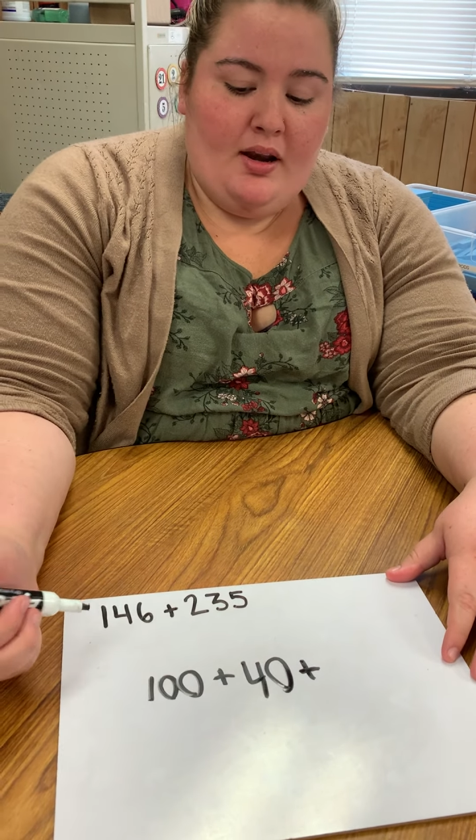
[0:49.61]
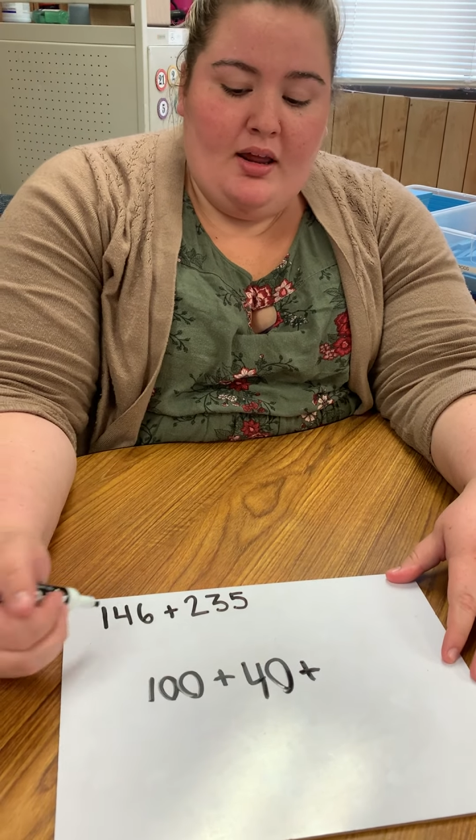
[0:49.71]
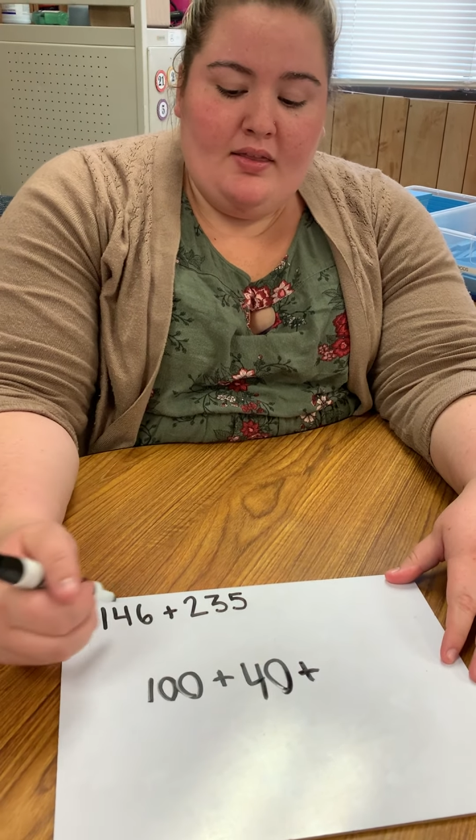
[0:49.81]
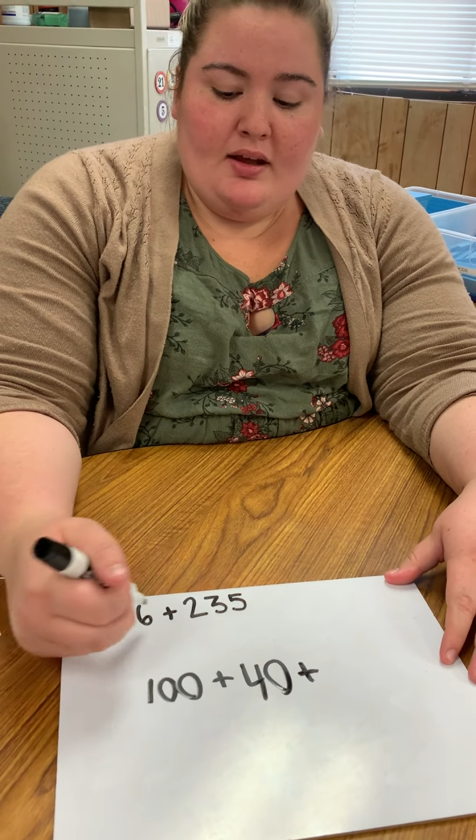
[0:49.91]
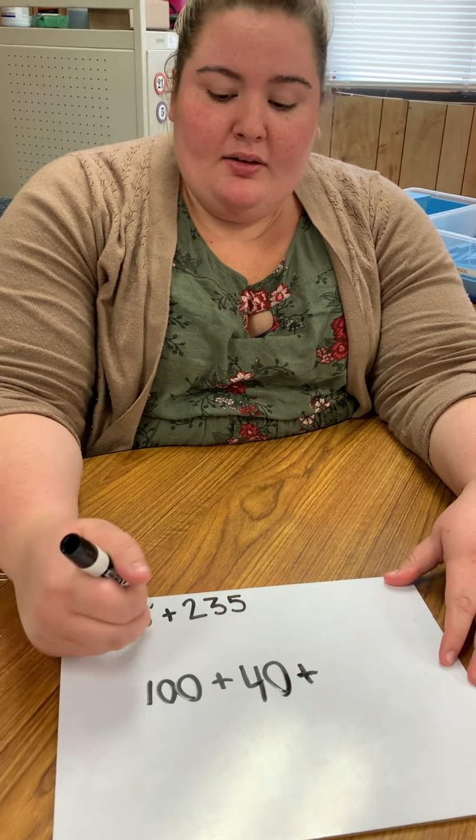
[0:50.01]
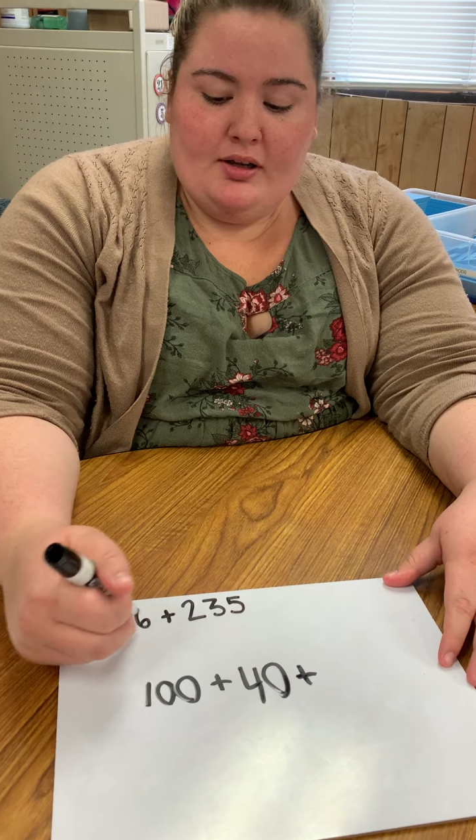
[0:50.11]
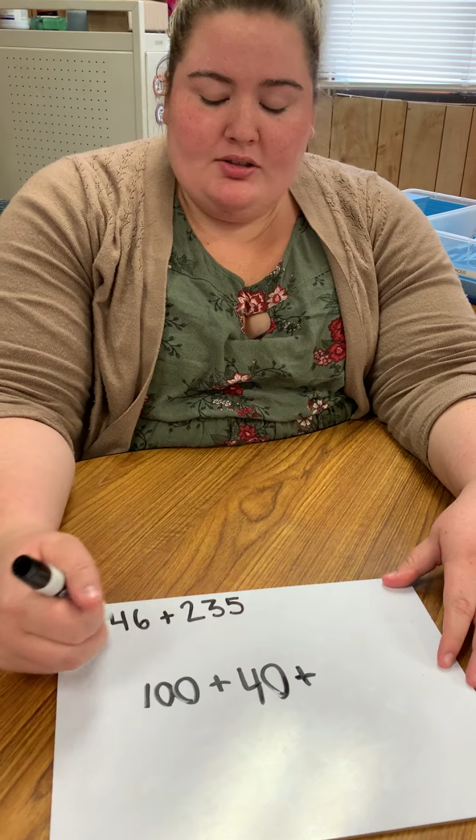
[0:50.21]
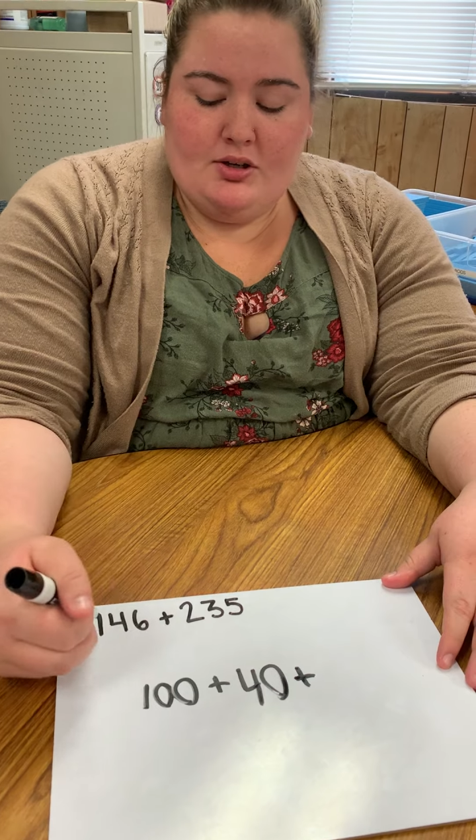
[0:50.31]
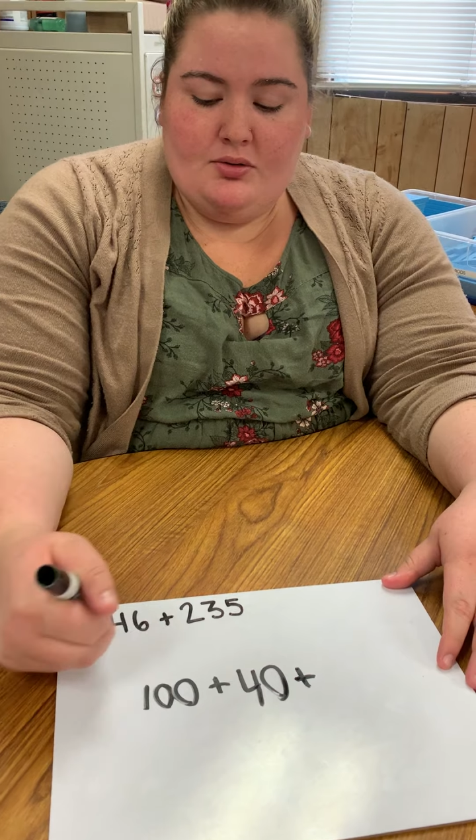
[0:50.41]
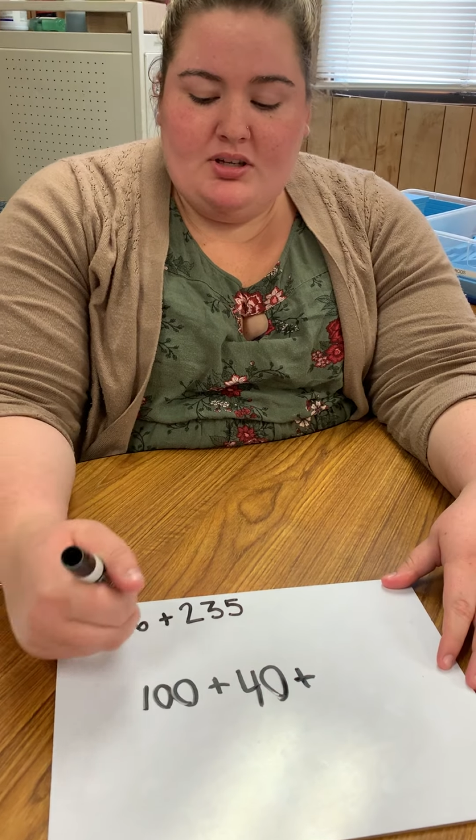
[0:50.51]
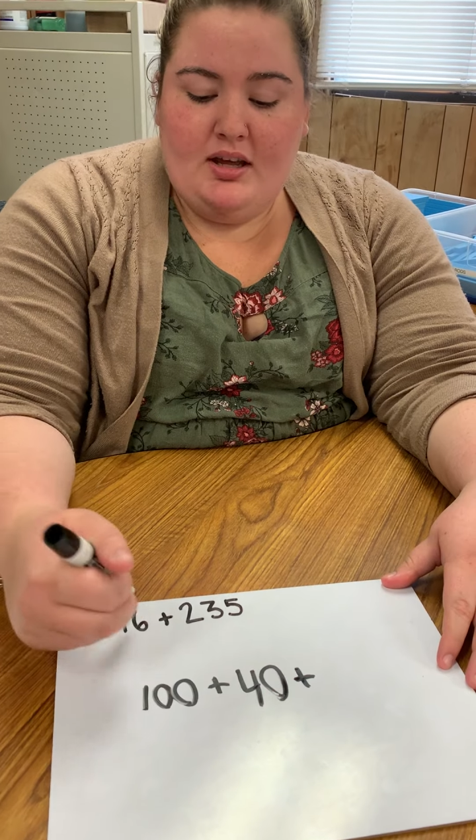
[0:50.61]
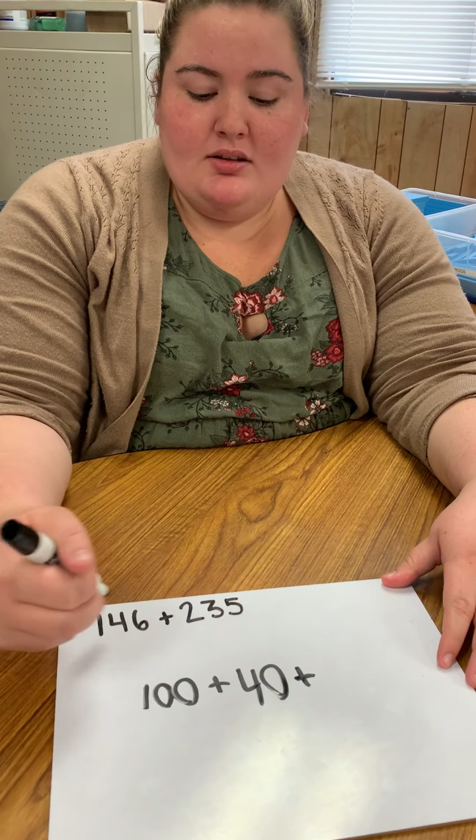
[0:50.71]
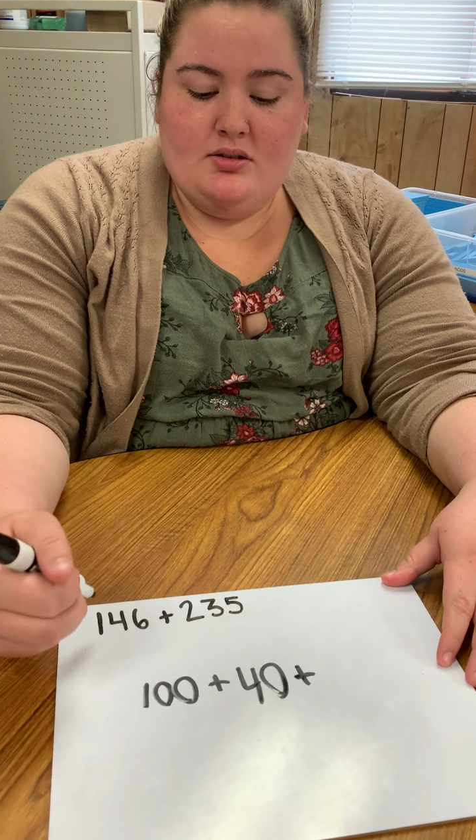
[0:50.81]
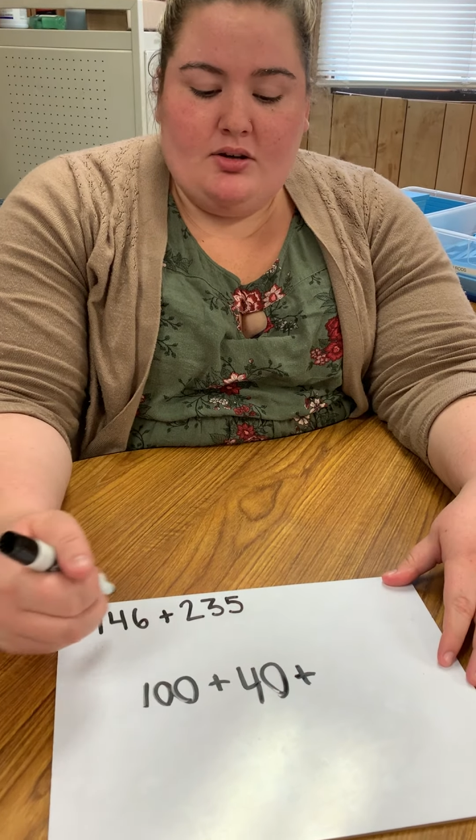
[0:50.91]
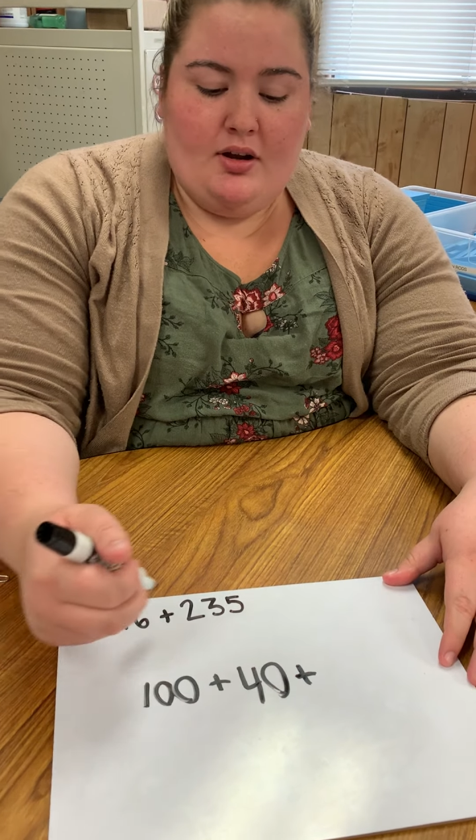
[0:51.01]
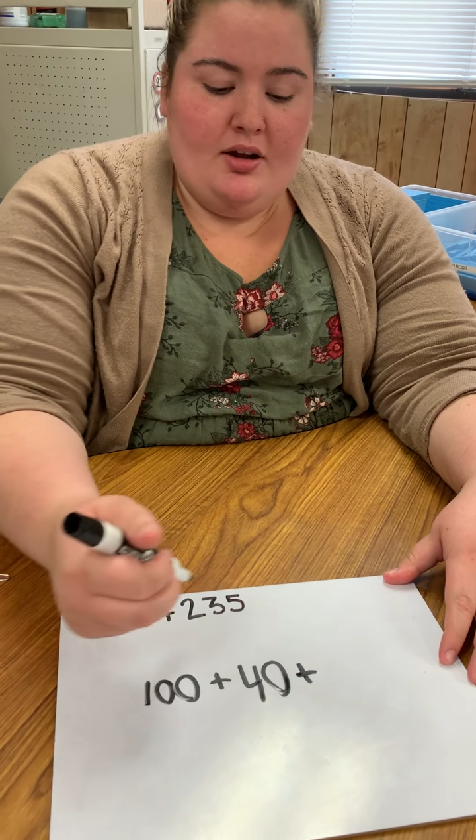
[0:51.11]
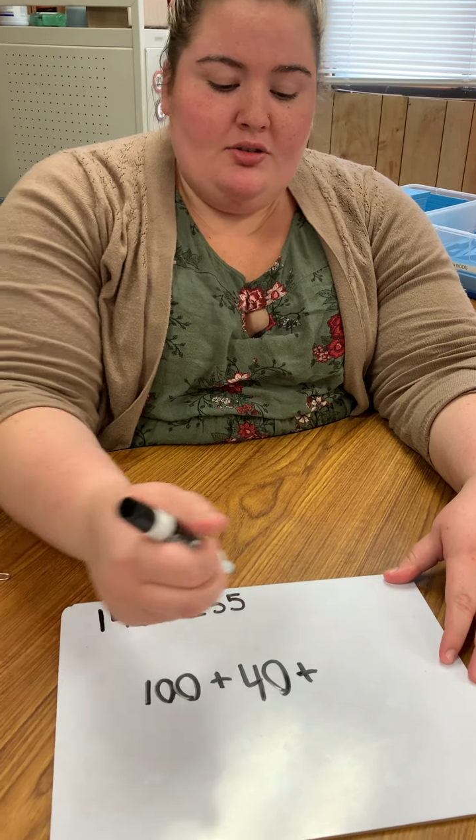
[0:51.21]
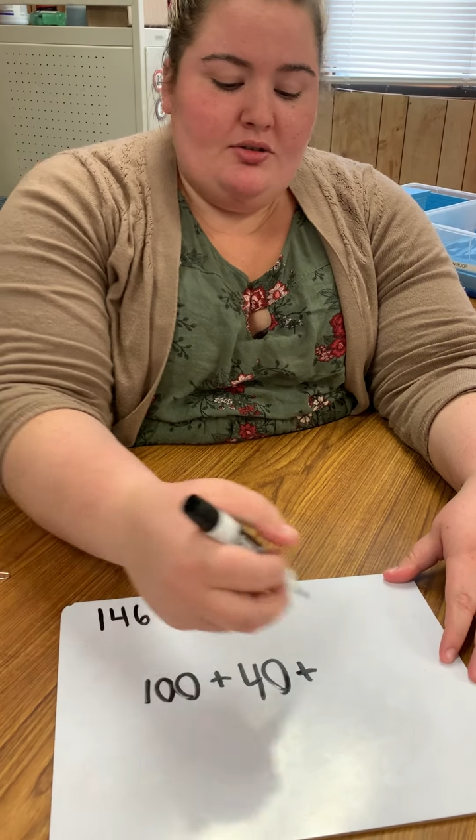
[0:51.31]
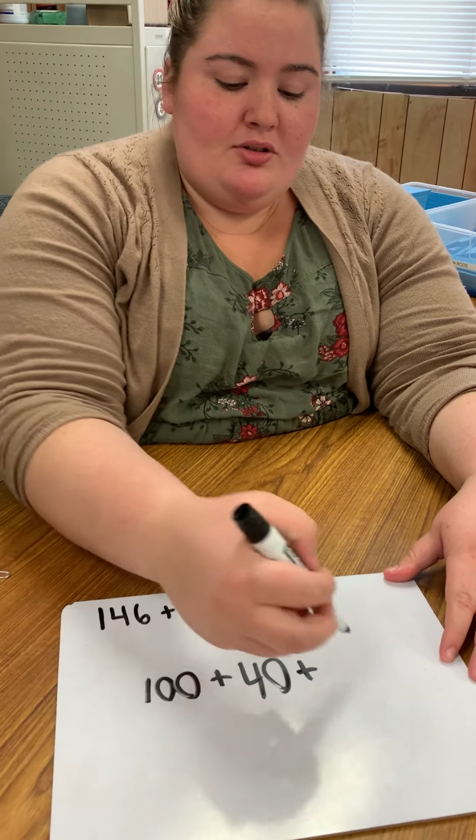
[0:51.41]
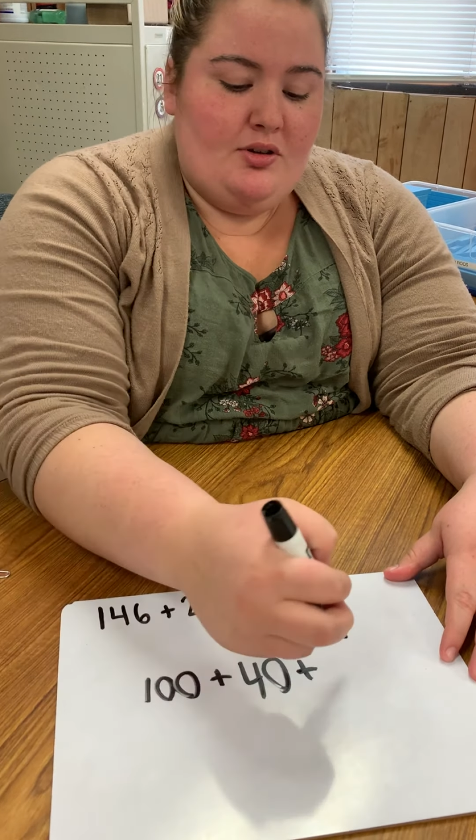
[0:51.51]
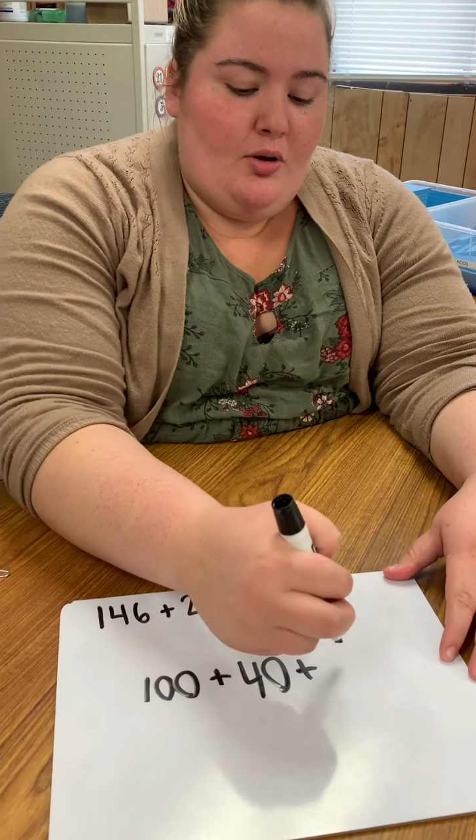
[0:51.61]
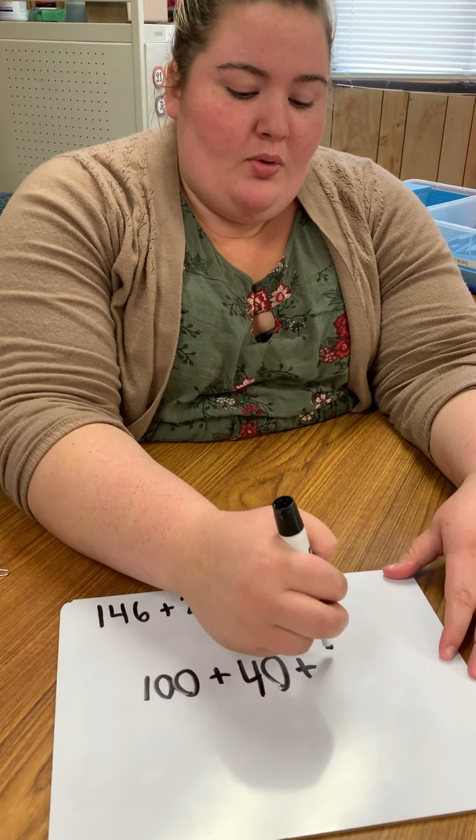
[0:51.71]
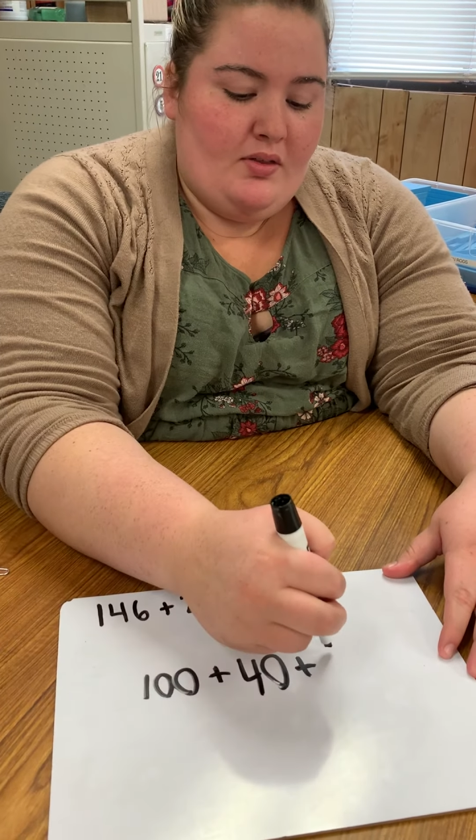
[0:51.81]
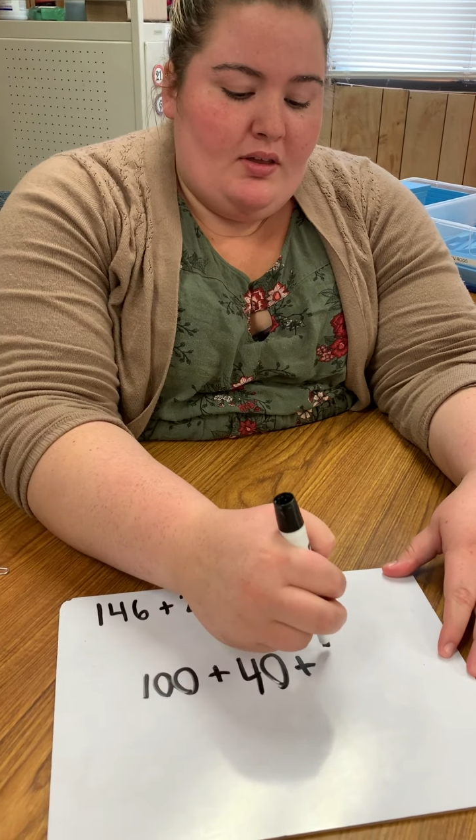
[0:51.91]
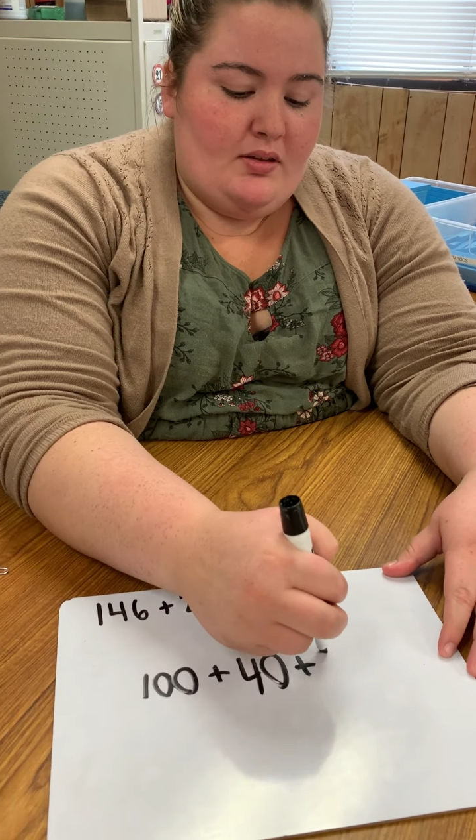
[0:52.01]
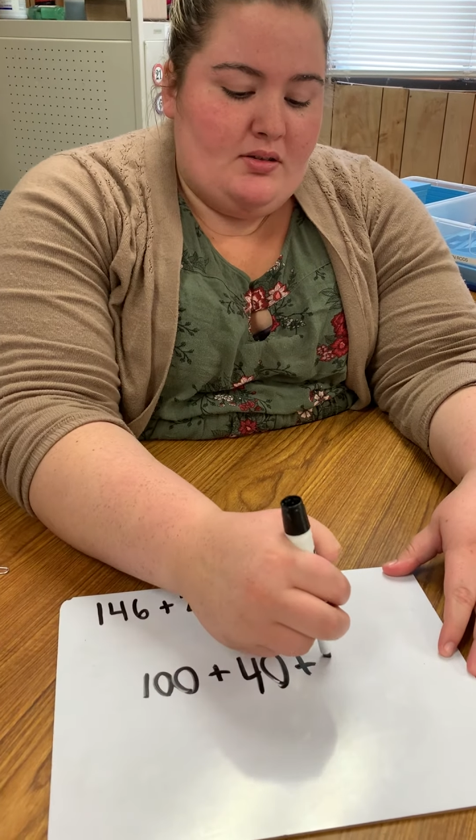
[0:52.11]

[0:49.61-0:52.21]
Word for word: and there is no tens or hundreds to go with it.